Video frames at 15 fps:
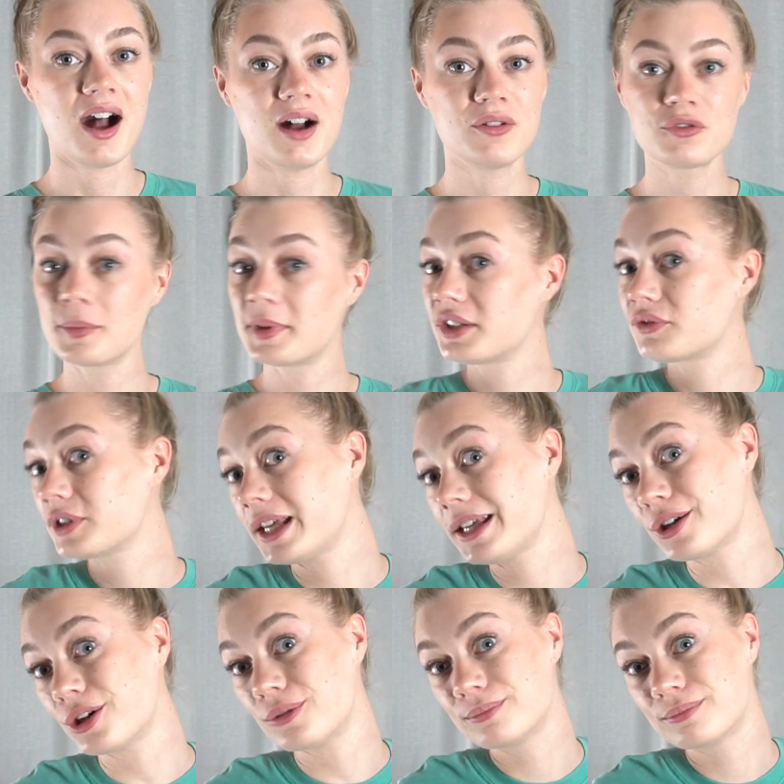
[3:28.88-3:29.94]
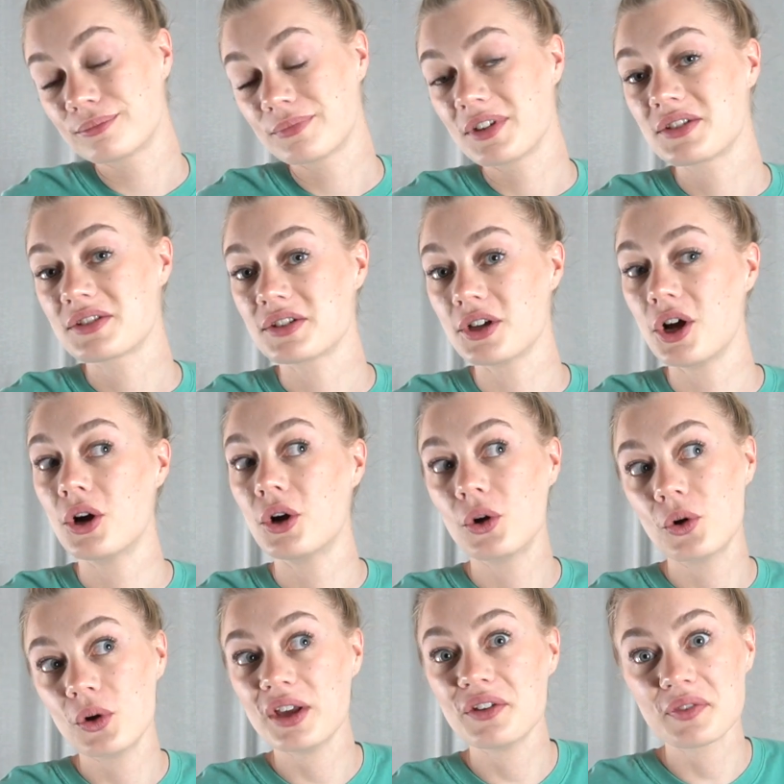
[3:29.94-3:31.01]
from a different angle.
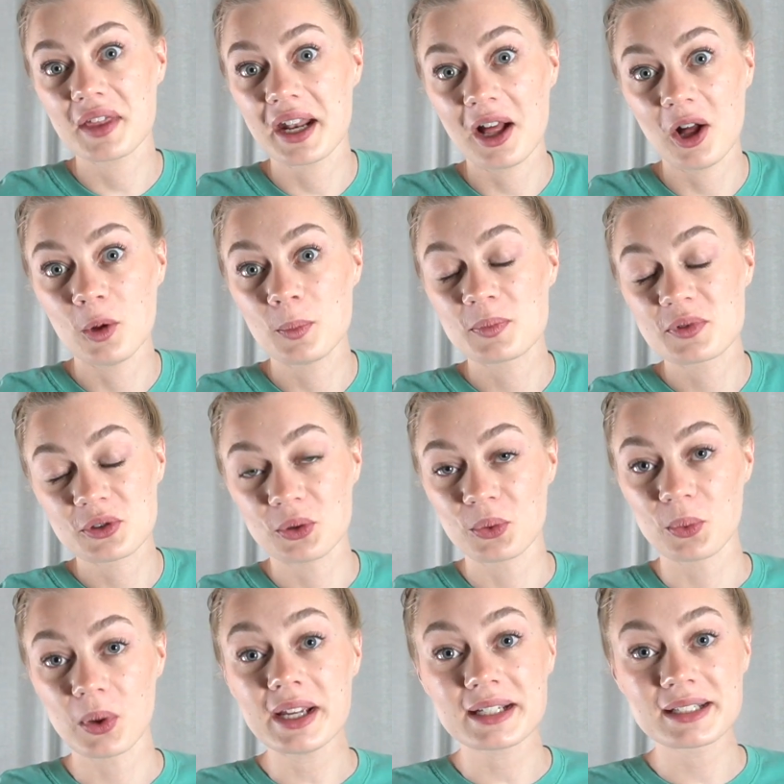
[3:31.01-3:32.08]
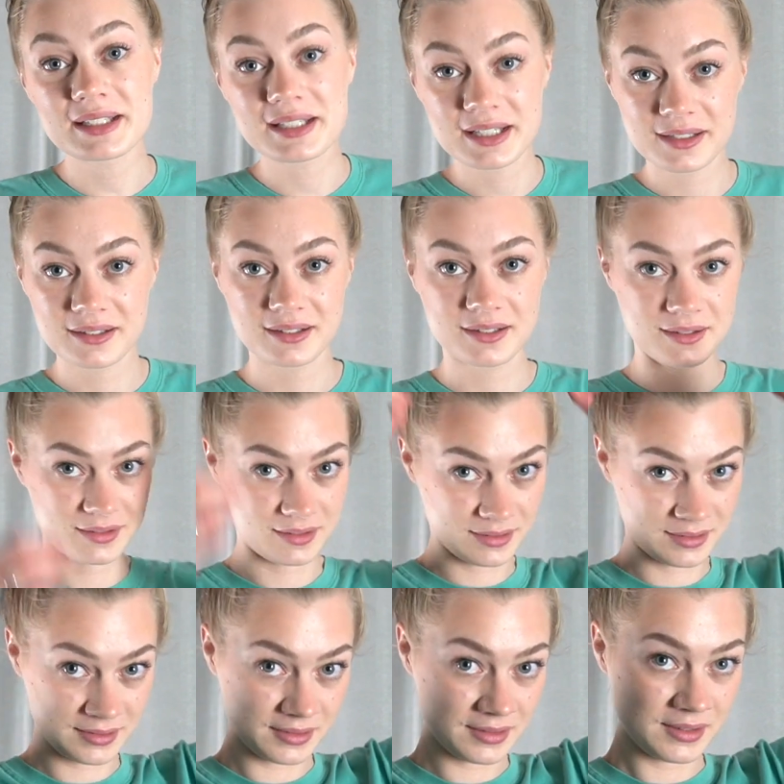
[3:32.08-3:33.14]
So if that helps, great.
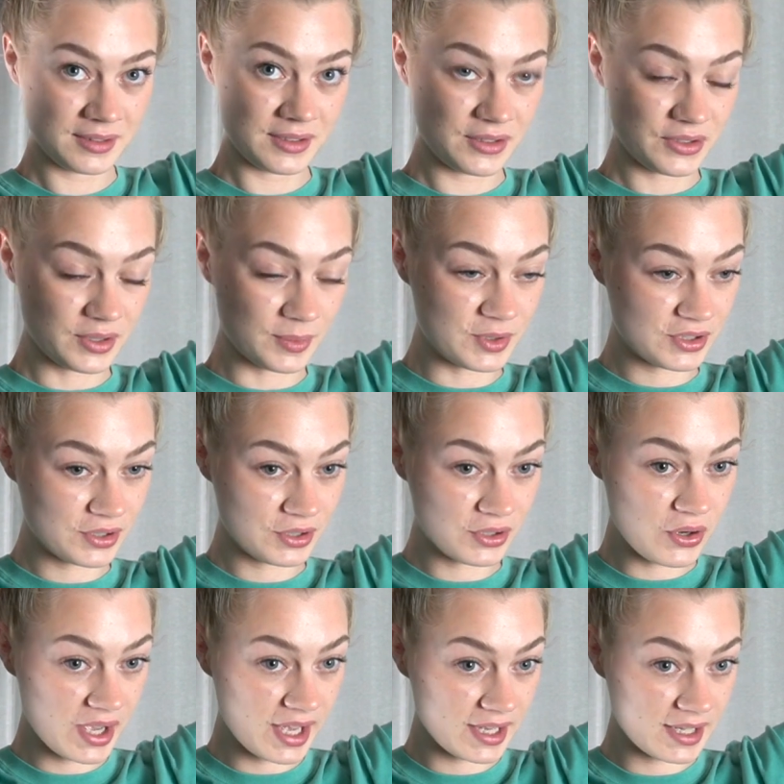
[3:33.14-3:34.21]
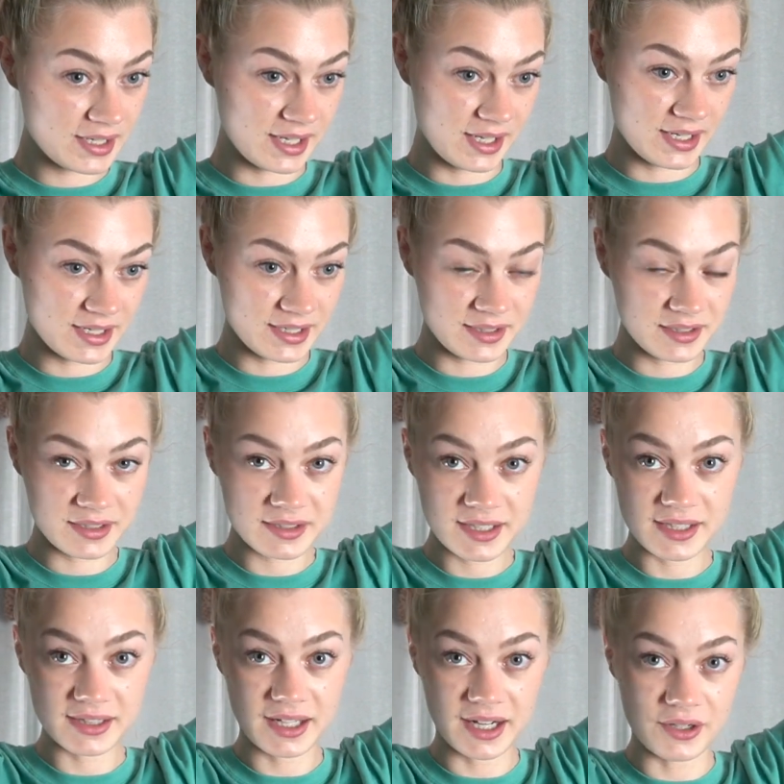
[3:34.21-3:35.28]
So I'm just gonna go ahead and
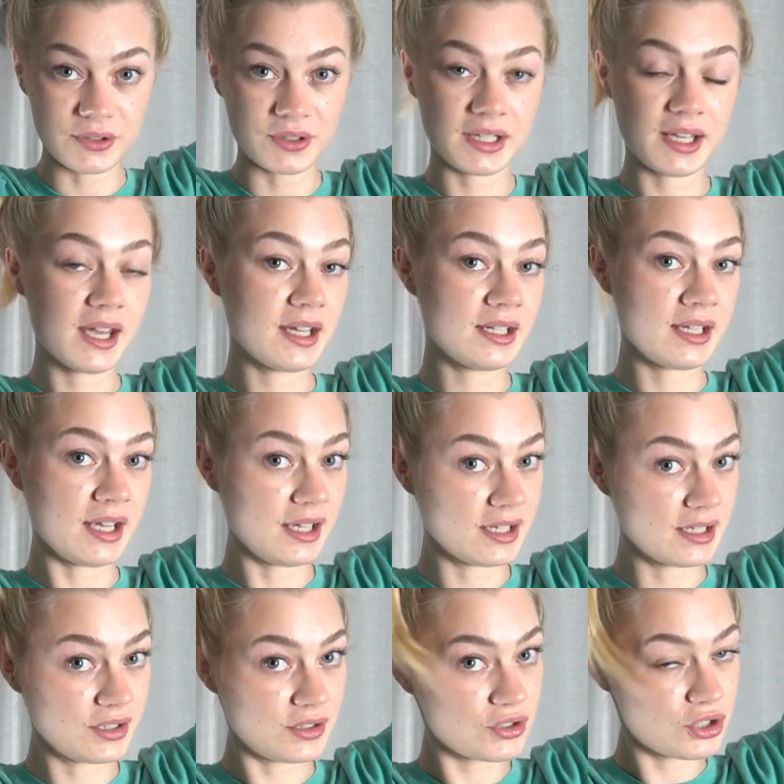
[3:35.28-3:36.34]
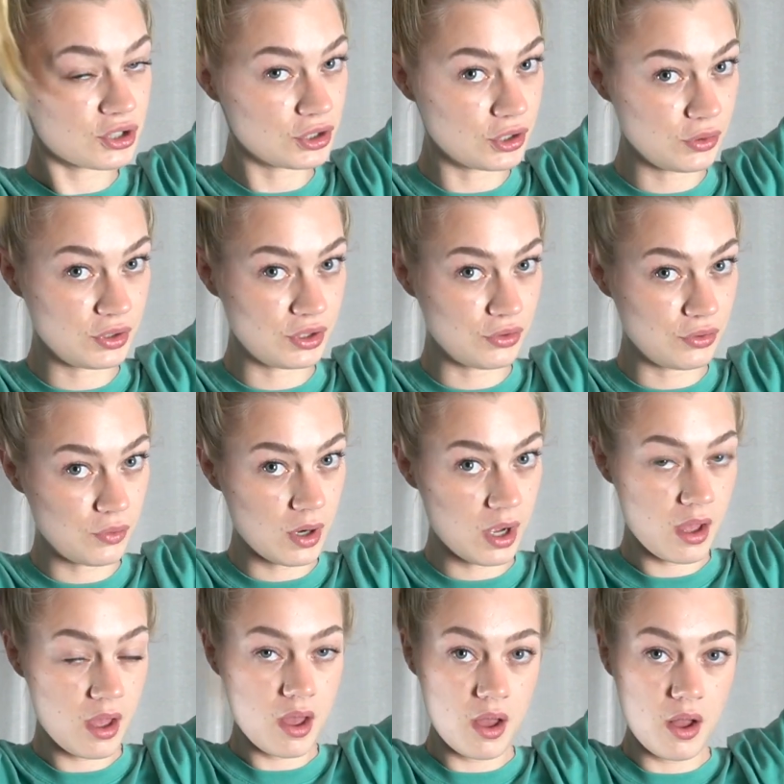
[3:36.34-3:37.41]
take that out again and show you
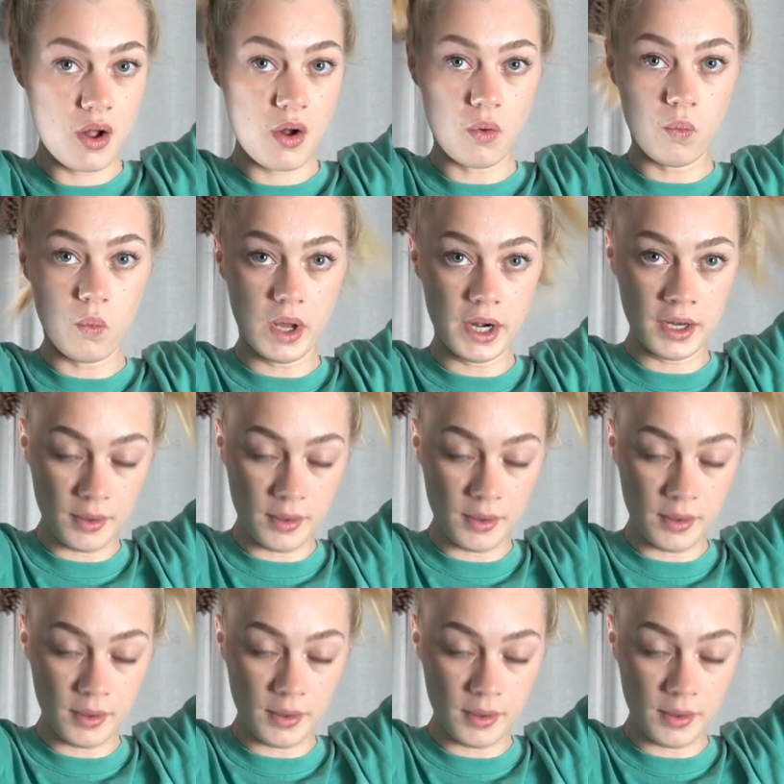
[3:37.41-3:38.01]
one